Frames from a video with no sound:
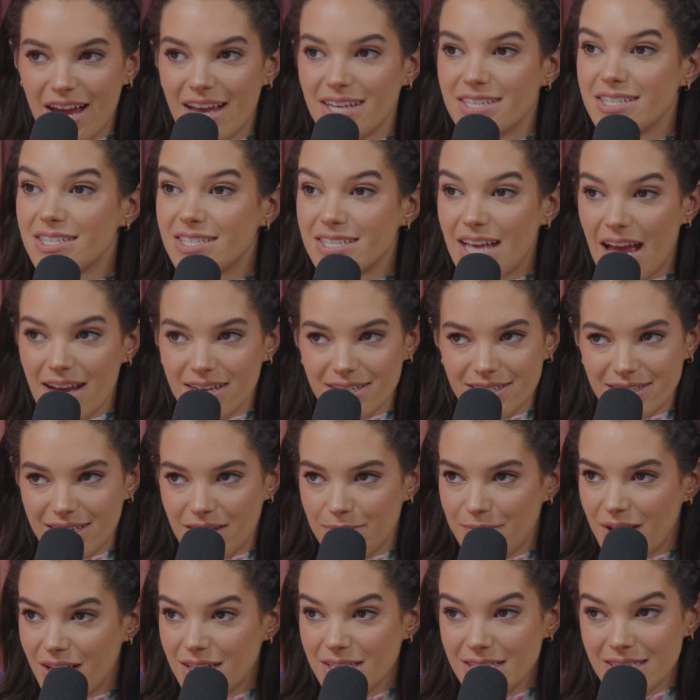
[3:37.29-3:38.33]
It's sex
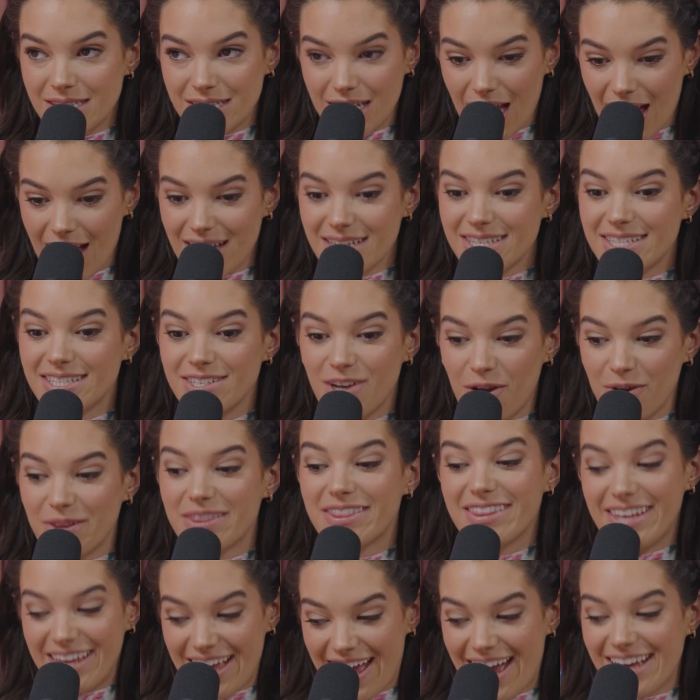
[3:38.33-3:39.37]
demons. Yes. No,
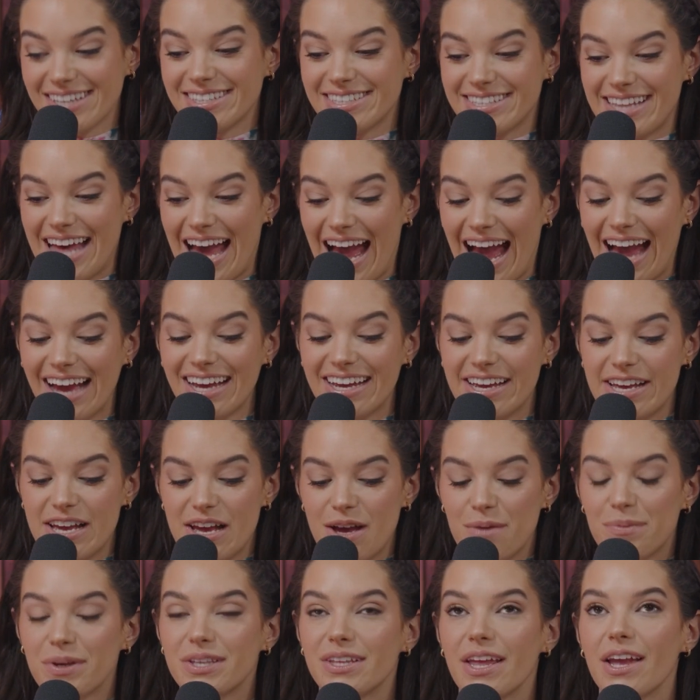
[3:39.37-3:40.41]
yes, that.
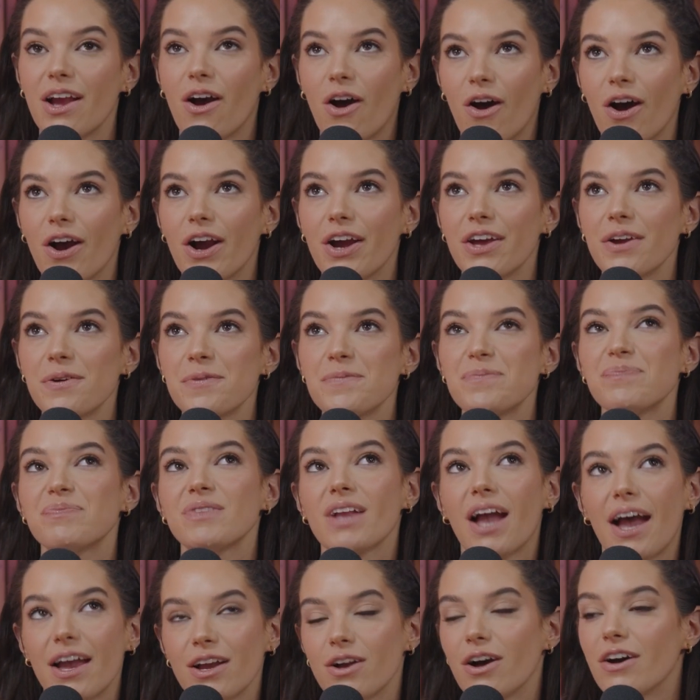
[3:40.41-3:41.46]
But they are,
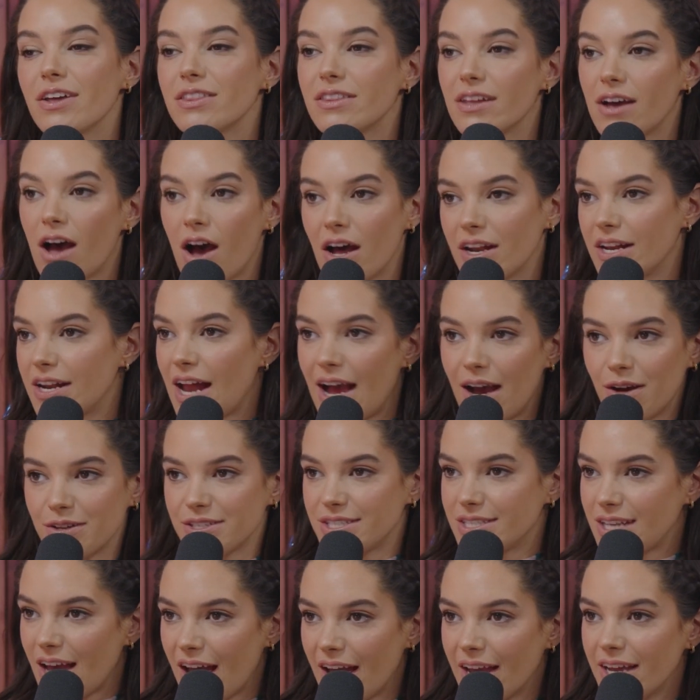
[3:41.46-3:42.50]
I call it the haunted house
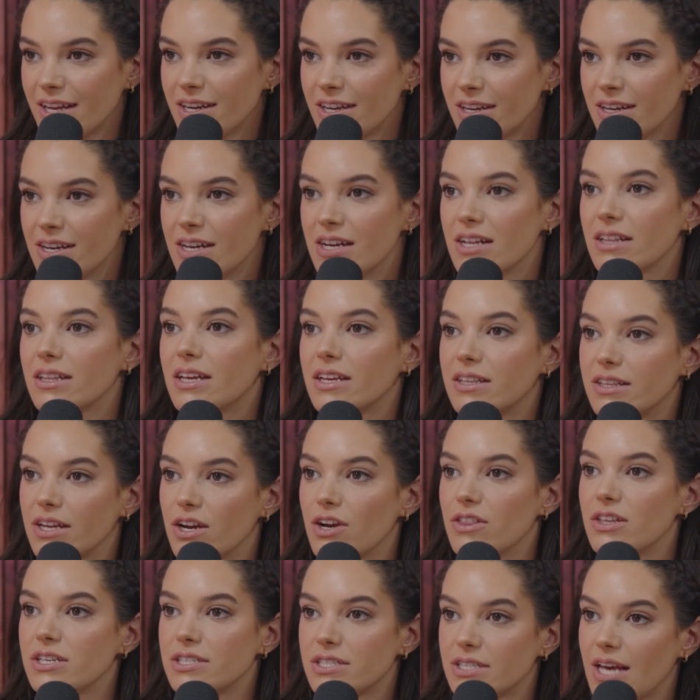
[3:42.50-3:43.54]
sign. Like they're
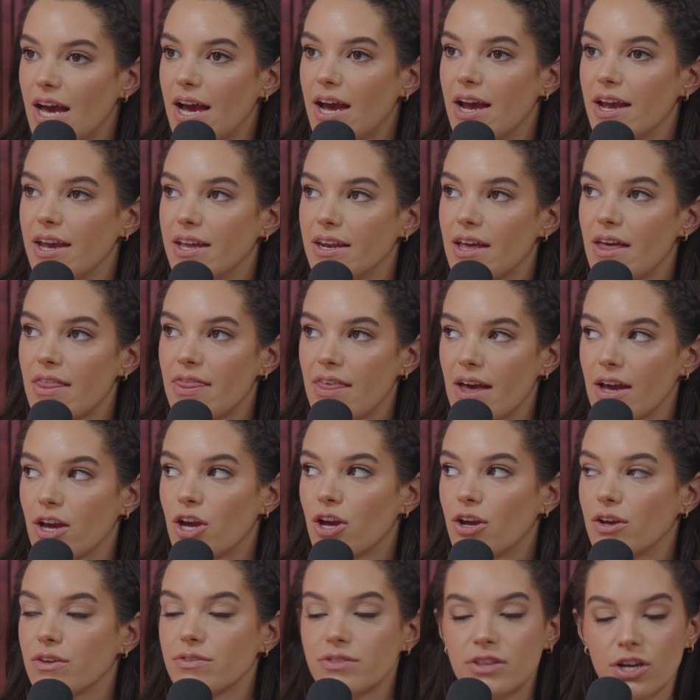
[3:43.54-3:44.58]
the sign that
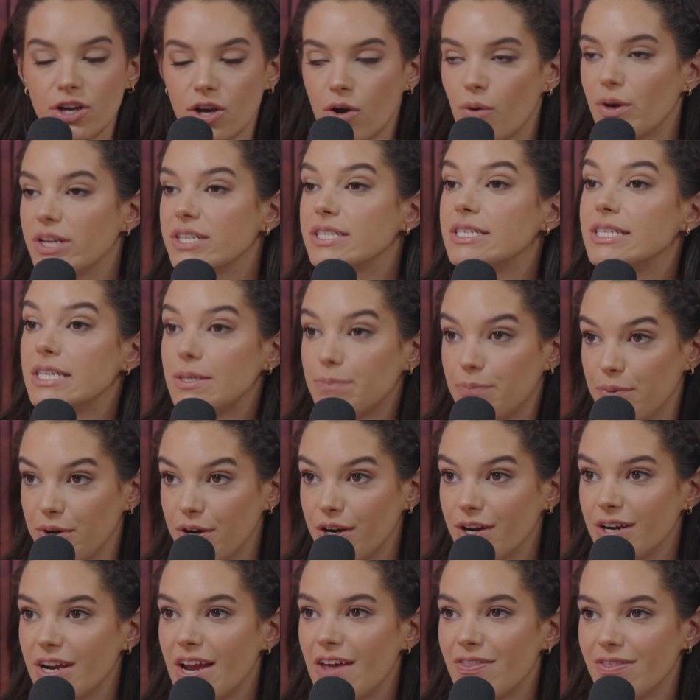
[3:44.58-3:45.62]
they're going
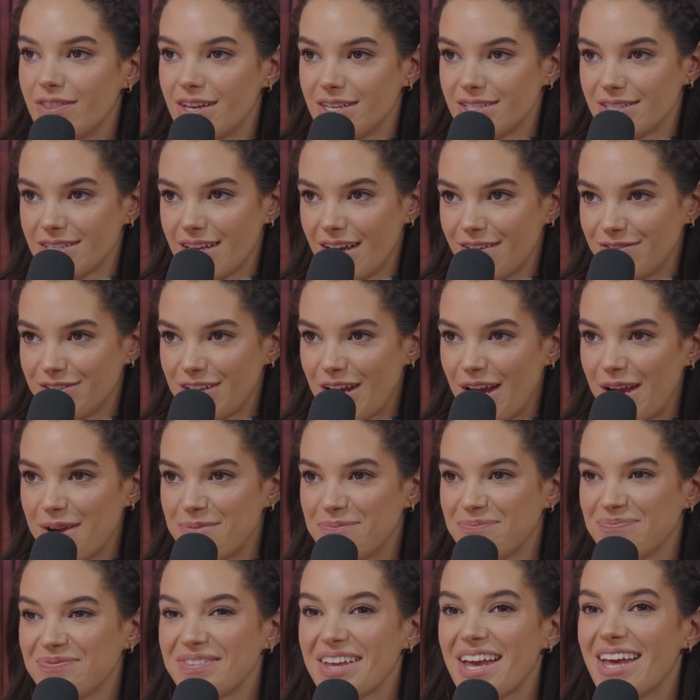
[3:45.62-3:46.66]
deeper in this
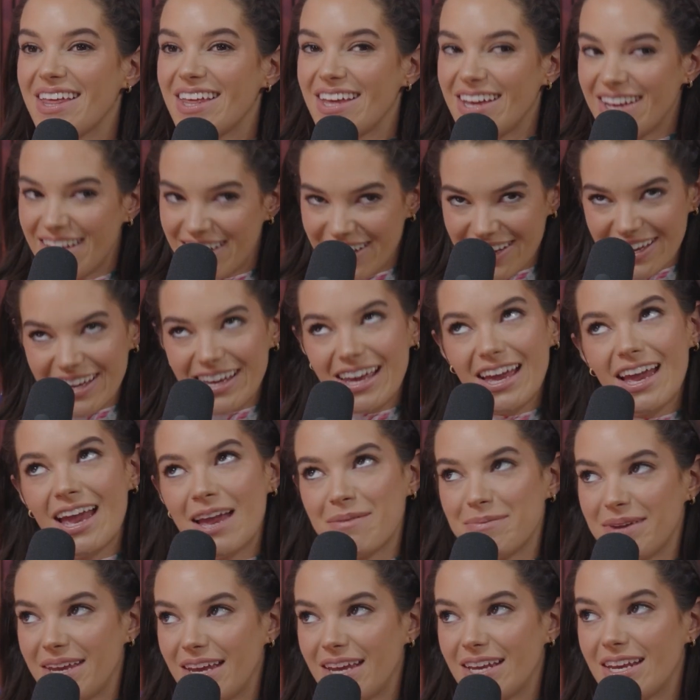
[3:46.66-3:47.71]
lifetime. I
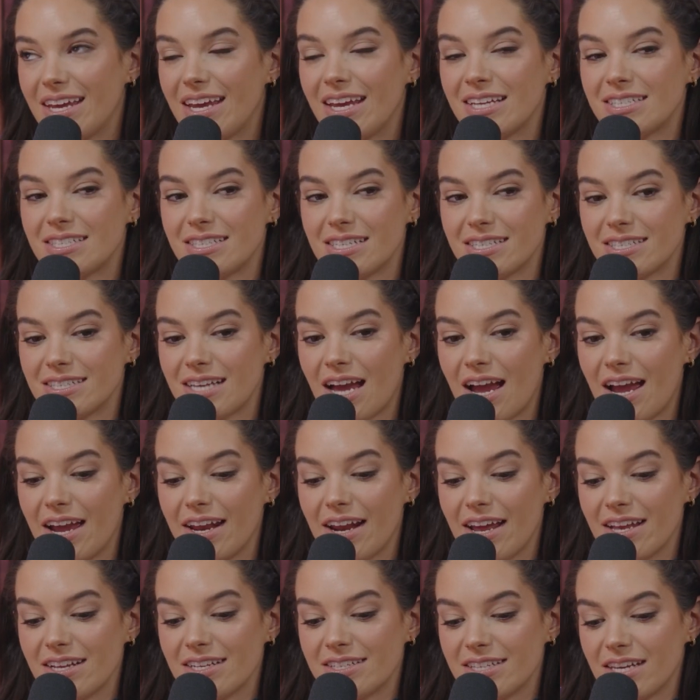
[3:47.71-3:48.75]
mean, it's the sign,
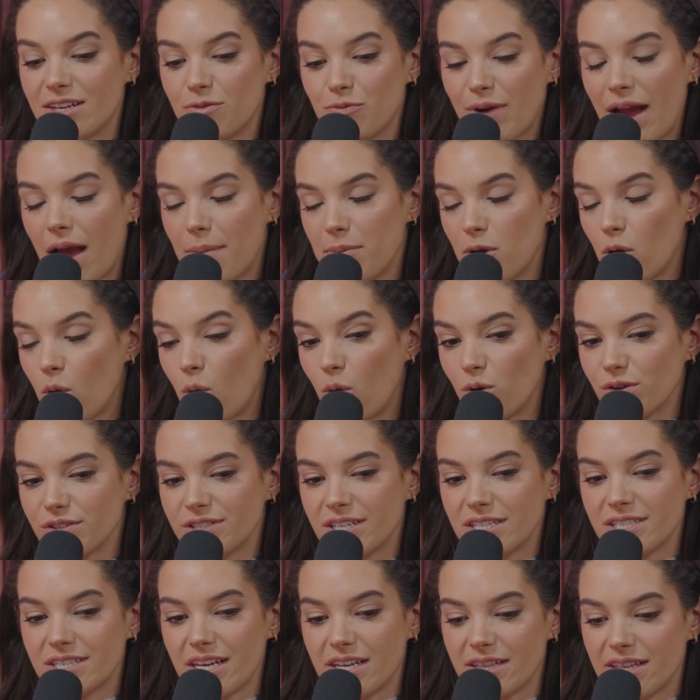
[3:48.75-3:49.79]
it's like rabbit holes.
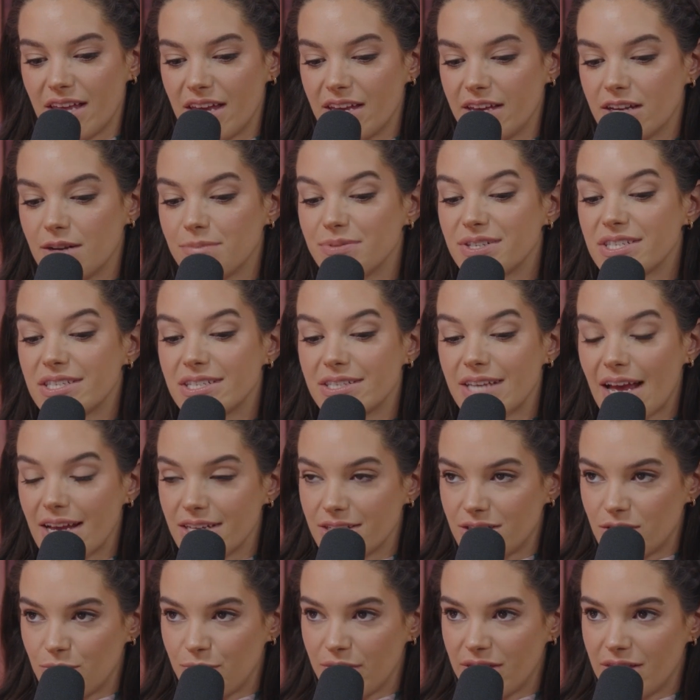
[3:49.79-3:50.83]
It's like they get
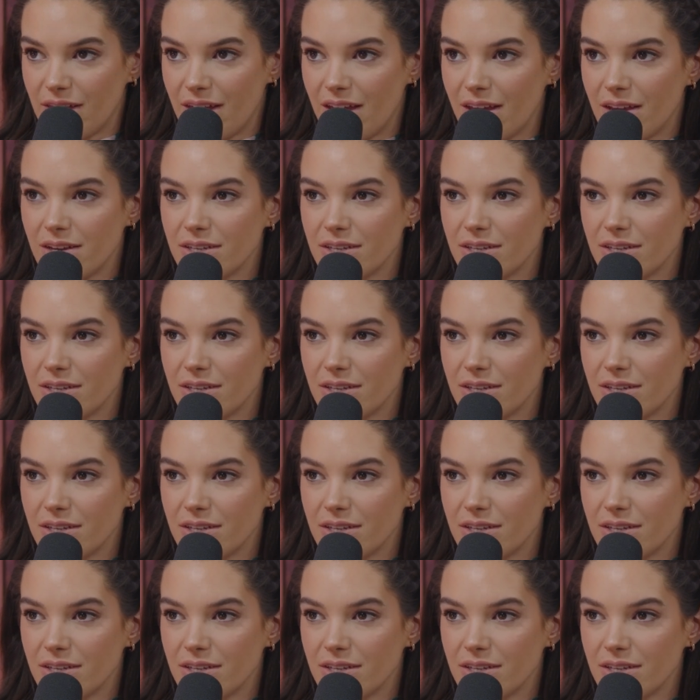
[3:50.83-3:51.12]
obsessed with things.